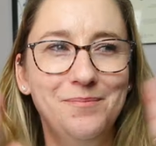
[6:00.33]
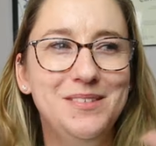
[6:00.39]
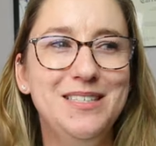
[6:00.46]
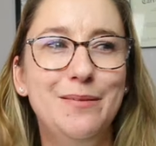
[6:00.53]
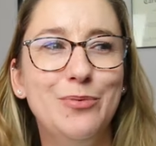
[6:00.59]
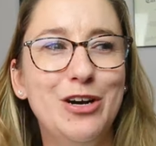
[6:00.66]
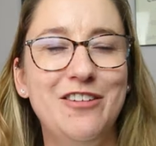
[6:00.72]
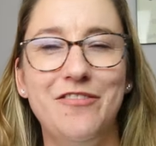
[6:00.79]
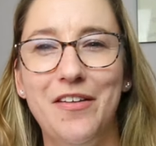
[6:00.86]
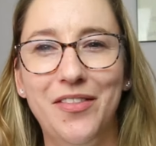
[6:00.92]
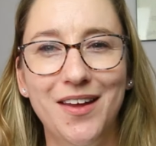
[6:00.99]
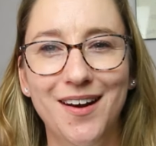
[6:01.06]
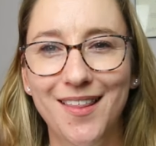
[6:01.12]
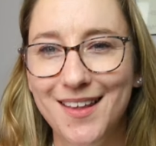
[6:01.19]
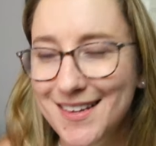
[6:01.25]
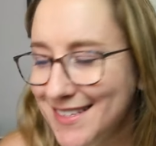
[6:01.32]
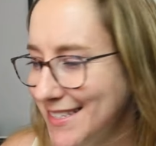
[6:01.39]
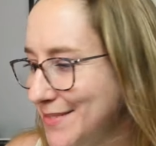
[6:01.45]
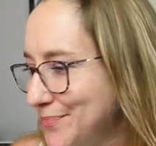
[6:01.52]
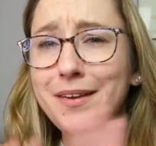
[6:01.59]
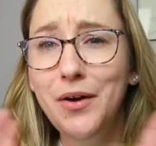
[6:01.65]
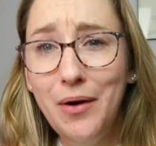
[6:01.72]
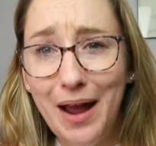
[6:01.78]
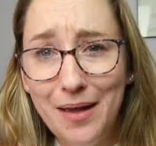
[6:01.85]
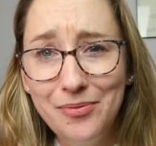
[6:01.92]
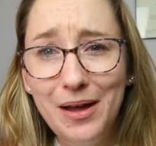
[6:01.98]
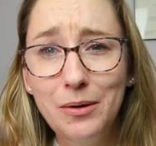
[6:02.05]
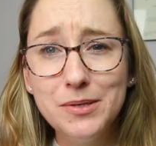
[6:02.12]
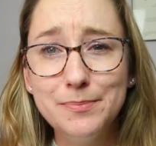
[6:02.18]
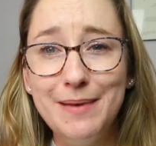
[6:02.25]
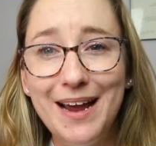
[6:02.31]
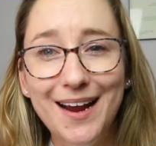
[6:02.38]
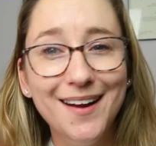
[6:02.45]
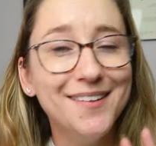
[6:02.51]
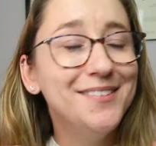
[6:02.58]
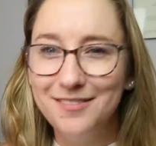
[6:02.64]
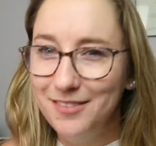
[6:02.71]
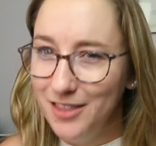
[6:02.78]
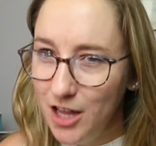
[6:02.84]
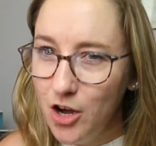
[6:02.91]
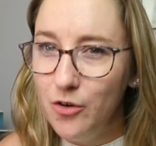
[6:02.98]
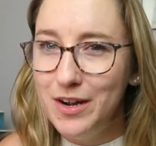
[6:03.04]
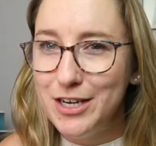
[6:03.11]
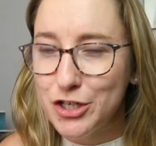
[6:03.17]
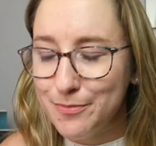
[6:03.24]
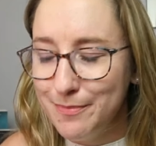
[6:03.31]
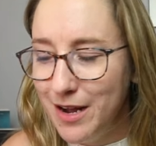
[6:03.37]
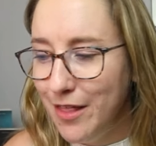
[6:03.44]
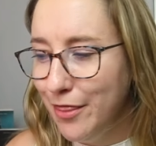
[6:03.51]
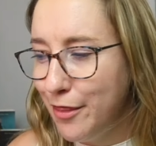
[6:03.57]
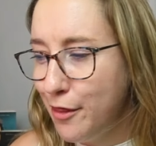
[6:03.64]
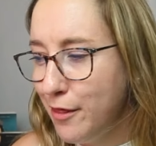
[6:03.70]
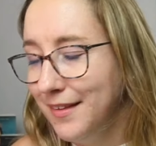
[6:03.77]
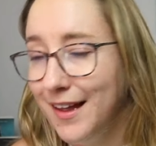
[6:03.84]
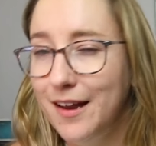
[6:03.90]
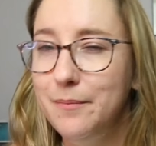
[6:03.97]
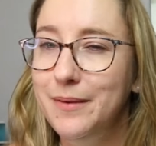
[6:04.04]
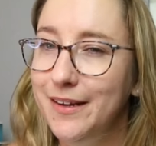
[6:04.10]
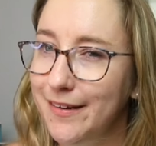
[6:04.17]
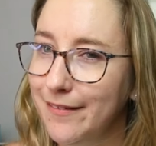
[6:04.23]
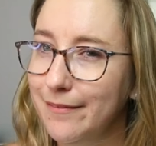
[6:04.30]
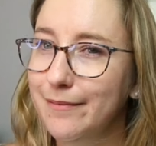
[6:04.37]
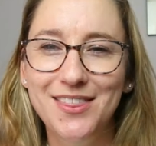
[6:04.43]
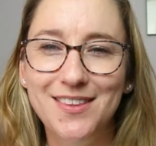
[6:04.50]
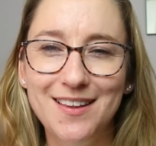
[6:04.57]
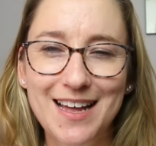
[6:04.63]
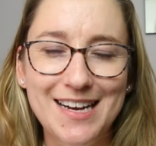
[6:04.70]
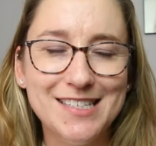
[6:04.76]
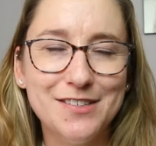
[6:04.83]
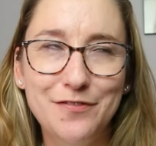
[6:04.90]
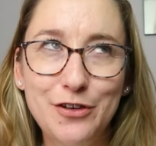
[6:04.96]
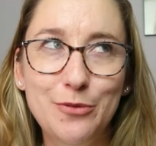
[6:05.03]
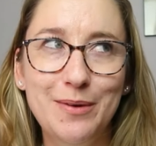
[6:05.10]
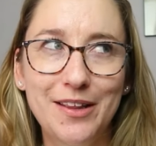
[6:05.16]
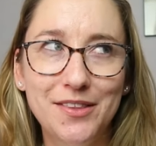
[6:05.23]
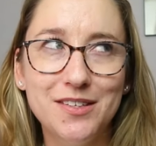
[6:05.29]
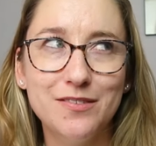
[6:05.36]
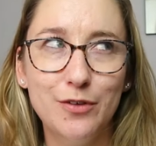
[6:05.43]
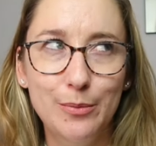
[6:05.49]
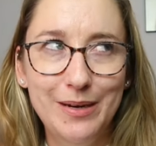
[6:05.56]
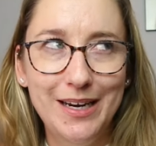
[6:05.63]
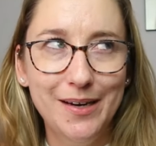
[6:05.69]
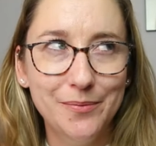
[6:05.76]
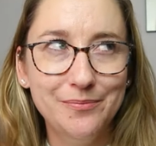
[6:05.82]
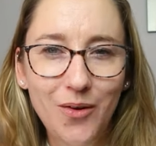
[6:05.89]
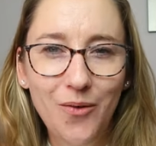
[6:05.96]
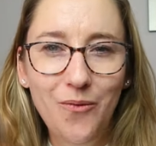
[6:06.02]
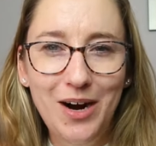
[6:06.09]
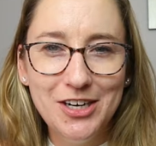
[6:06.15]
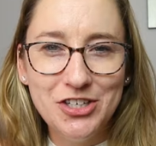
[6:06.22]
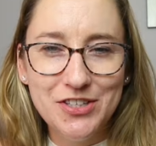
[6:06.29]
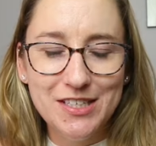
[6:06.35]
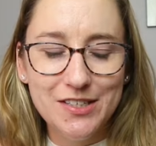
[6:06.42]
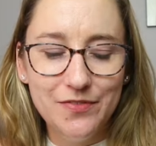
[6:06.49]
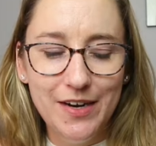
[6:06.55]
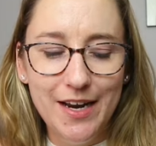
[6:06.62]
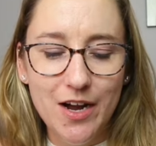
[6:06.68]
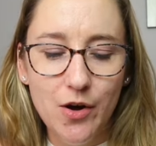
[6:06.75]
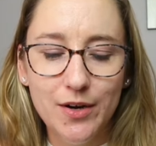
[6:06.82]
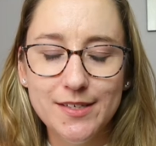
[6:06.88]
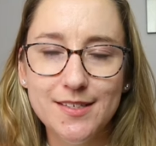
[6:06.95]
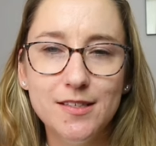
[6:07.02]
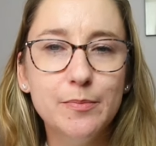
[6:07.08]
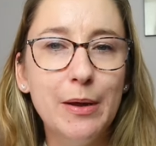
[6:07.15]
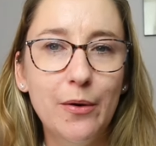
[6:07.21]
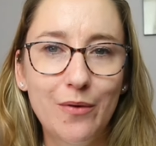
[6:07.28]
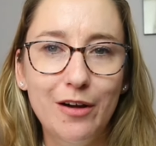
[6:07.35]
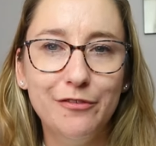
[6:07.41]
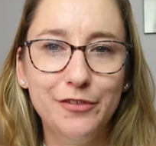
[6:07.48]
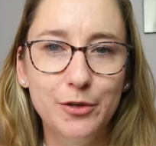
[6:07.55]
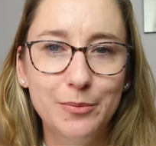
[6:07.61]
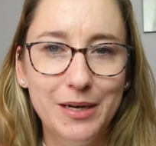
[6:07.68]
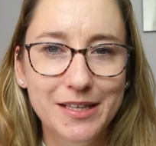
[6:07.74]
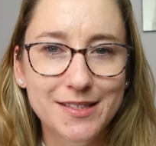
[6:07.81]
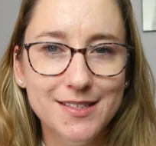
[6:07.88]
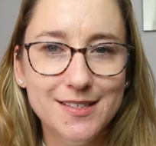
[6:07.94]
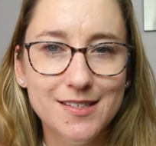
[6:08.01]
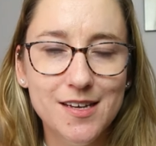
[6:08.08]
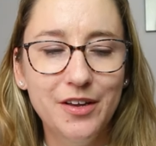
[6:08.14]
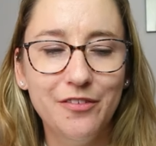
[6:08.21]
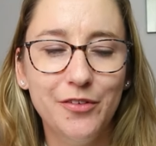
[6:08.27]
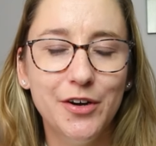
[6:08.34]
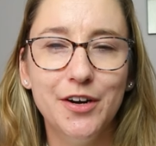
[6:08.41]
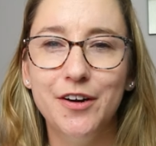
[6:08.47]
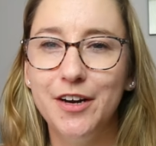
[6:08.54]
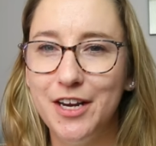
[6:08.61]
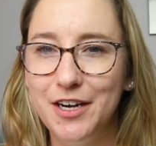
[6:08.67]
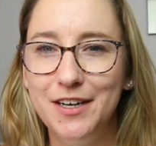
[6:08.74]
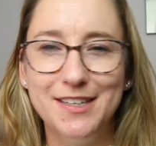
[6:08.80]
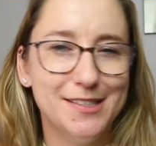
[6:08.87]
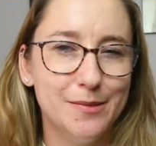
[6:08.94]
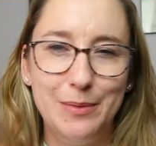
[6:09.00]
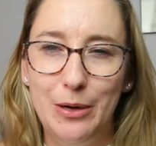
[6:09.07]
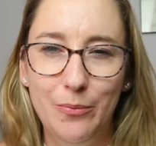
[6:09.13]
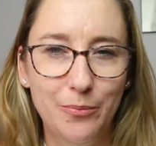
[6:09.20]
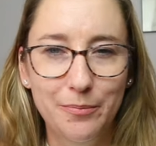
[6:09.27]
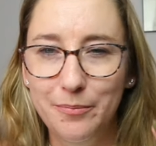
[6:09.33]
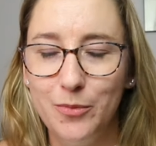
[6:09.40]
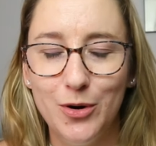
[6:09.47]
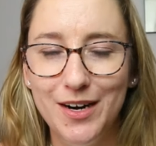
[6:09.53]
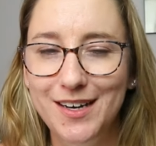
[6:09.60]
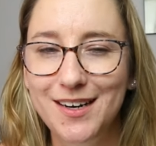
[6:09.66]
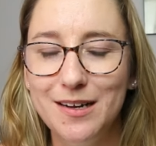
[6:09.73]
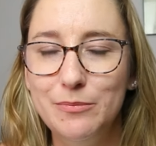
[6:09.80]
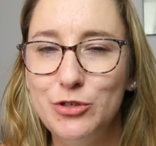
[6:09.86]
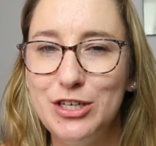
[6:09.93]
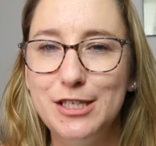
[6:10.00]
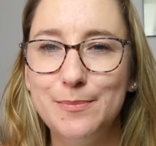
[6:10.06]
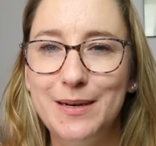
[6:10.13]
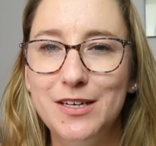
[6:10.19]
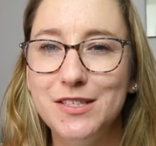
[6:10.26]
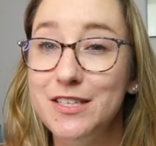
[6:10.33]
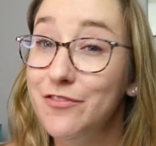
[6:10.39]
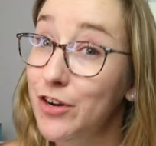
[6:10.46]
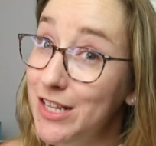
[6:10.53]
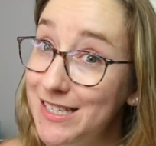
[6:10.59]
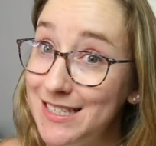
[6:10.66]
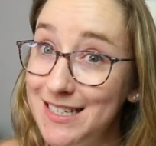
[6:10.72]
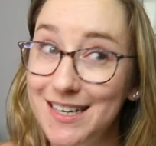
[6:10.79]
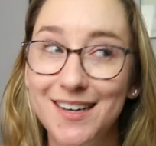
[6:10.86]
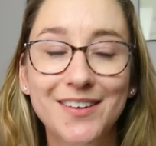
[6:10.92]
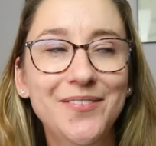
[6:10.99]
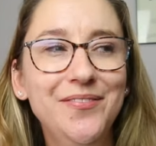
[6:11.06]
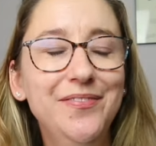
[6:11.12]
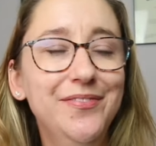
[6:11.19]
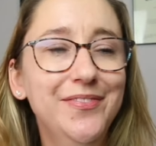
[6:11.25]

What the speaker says: debrief at the end of this. Okay, that was May, low-ish month. I mean, the last few months for me, watch this video because it's been a rough few months if you're curious about more income transparency for this year.